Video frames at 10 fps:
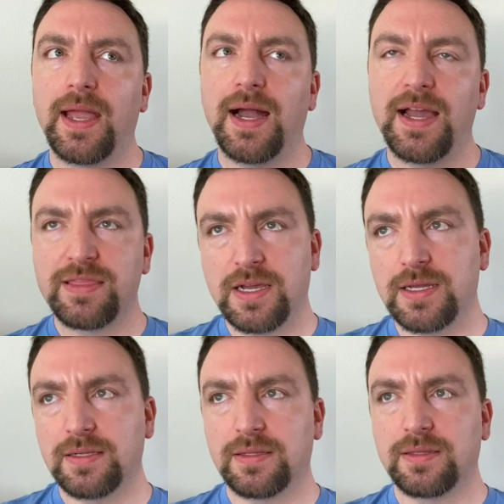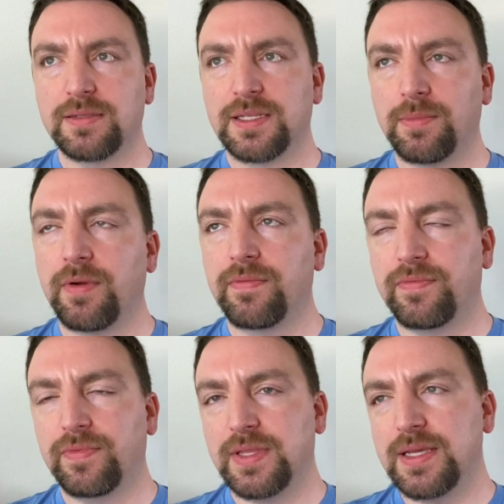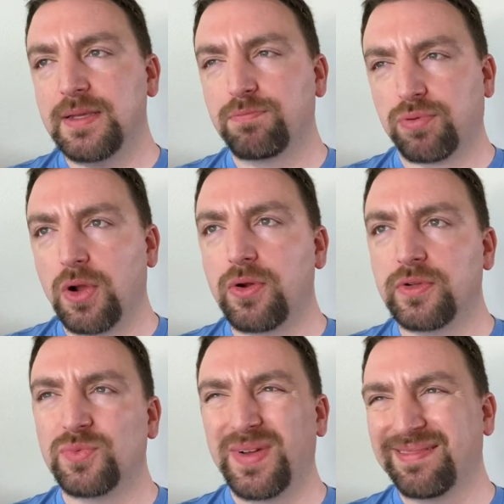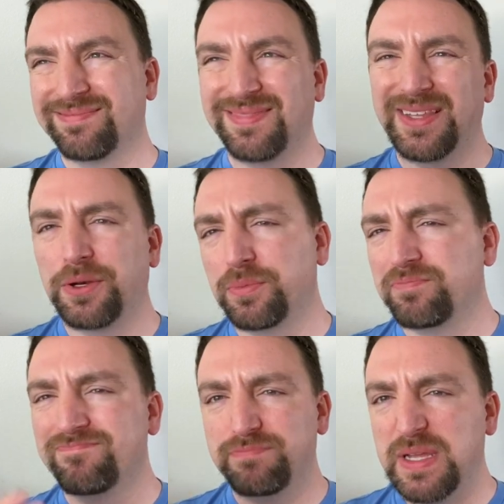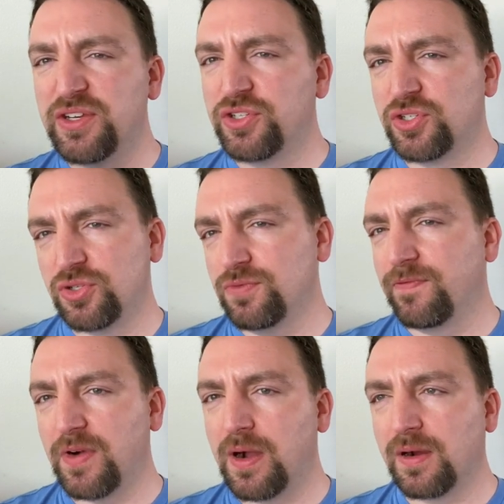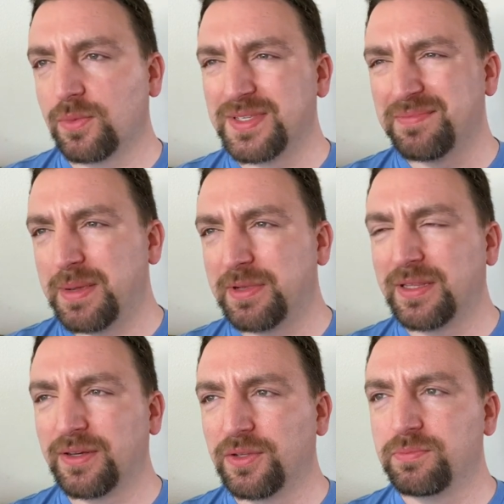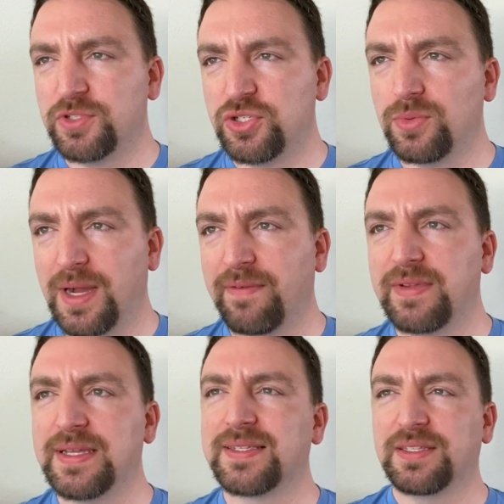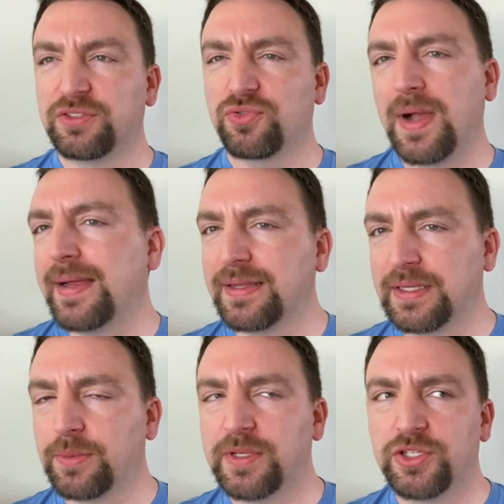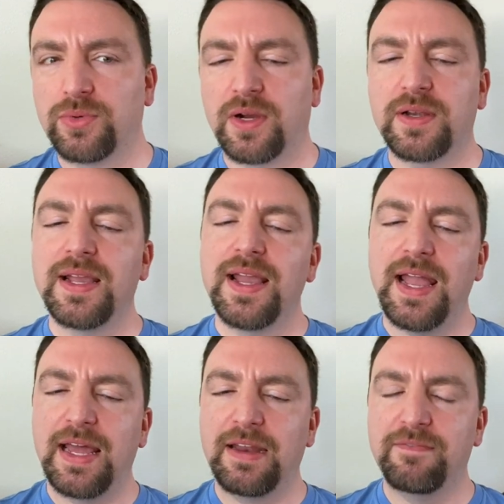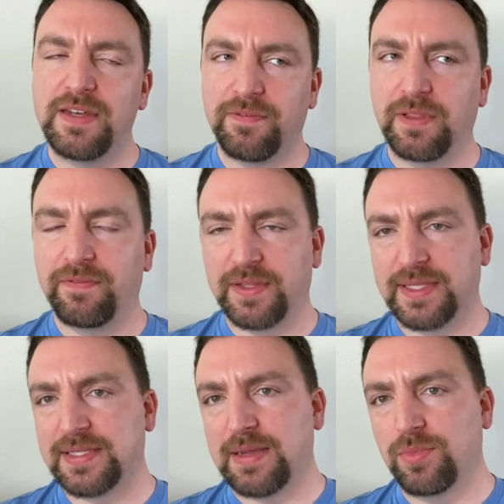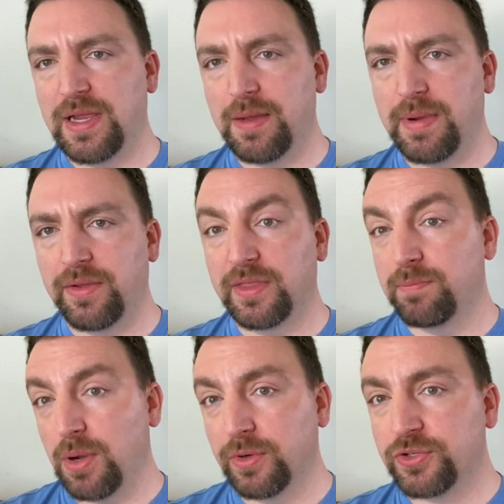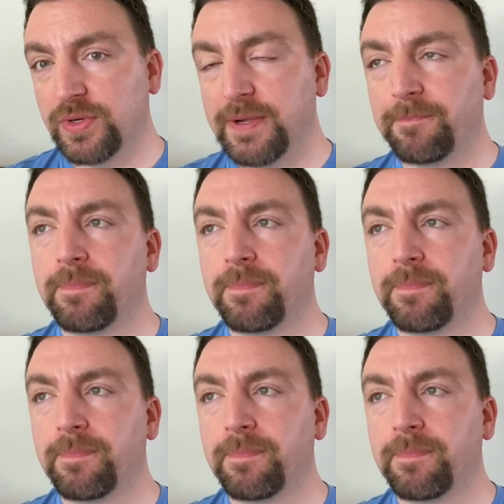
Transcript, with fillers: I thought some of the prose went a little bit too far, was maybe a little too obvious, trying a little bit too hard, and I definitely felt the same way about the poetry.